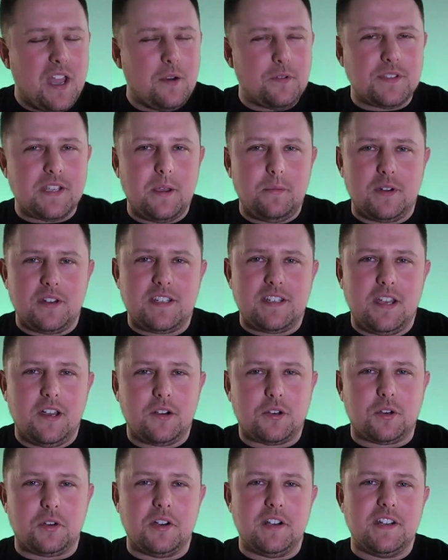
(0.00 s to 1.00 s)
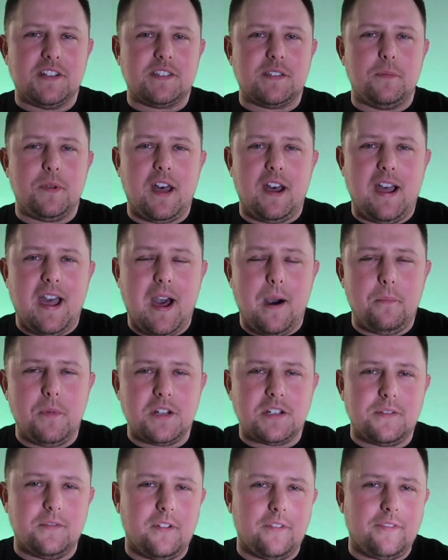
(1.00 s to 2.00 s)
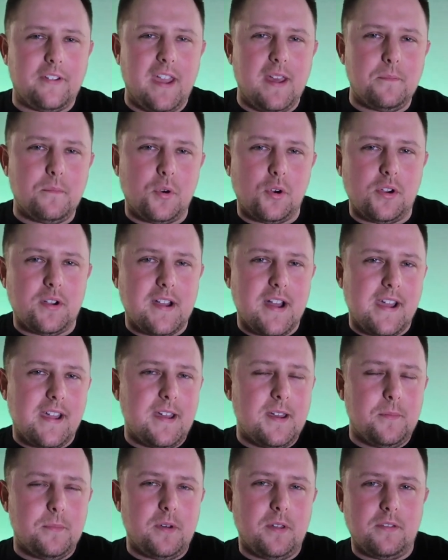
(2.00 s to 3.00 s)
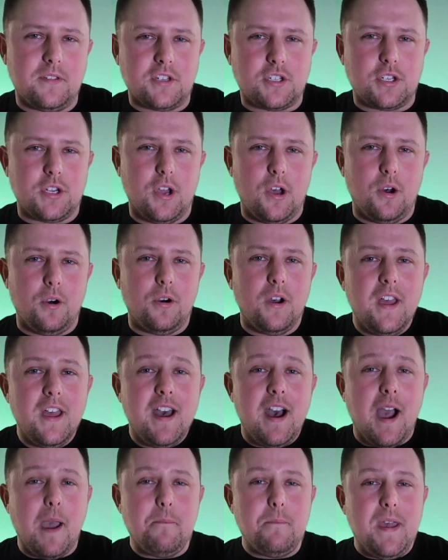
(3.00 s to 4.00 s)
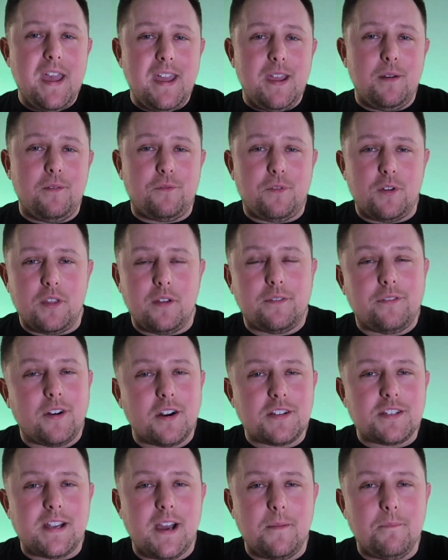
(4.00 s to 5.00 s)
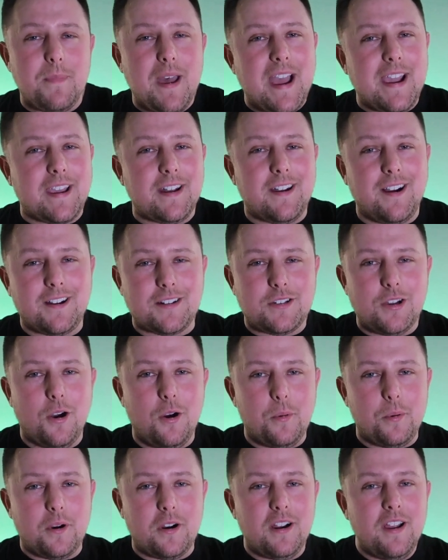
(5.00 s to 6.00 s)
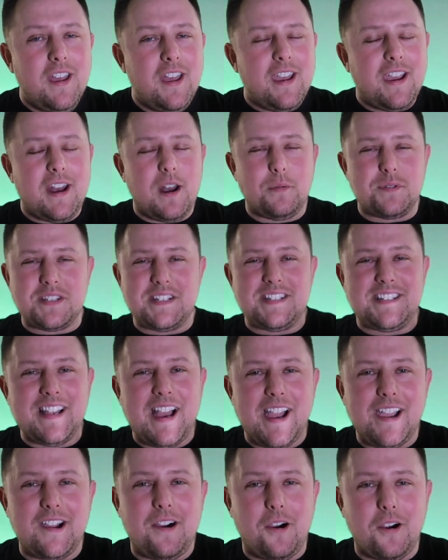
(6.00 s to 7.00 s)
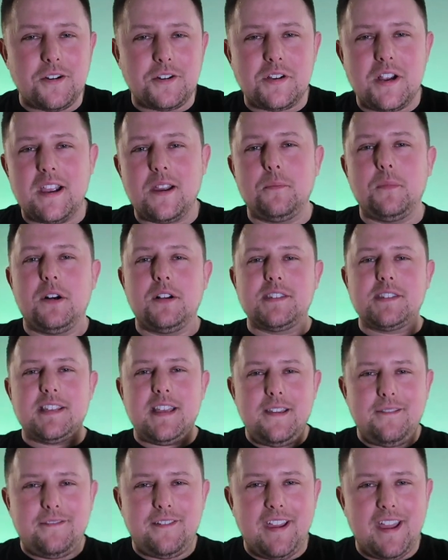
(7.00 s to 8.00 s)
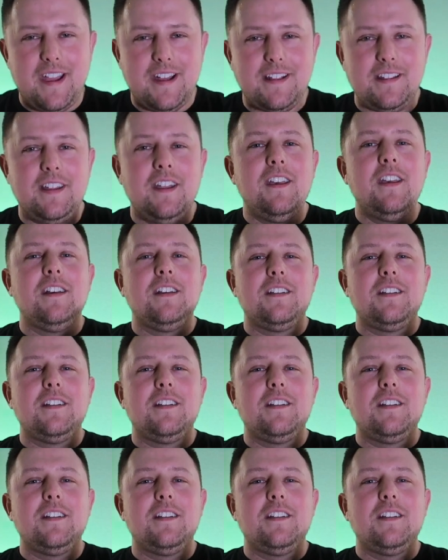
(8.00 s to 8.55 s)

I was able to tell Chris about how much of a fanboy I am of the show. I met him for the first time back in October, and I was a diehard Dragon Ball Z fan.